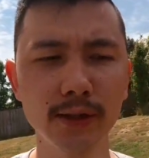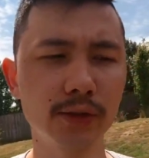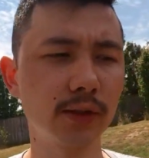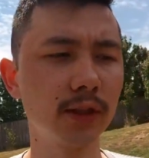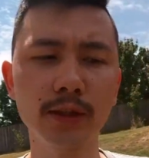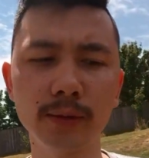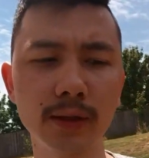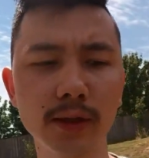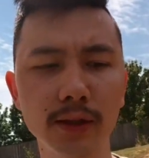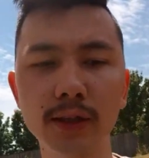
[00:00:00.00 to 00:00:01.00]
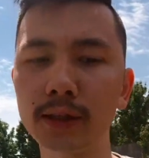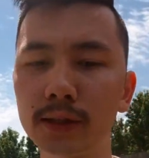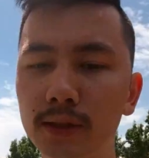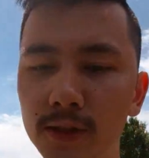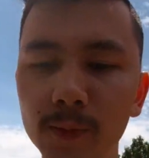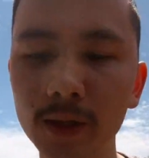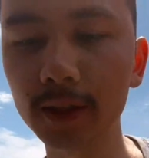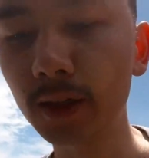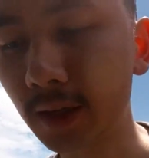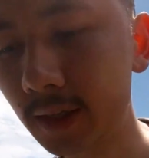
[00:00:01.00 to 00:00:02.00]
It took a little bit longer than
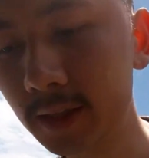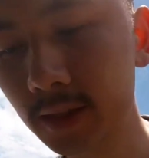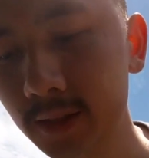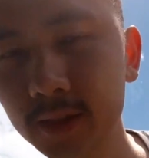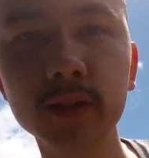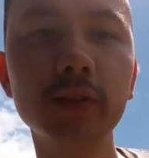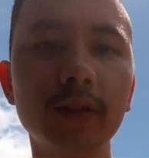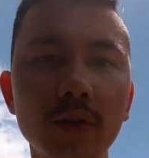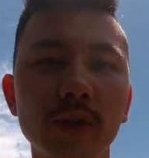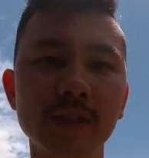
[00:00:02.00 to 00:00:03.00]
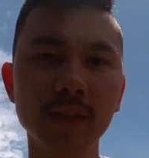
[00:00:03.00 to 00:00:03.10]
expected, I guess it always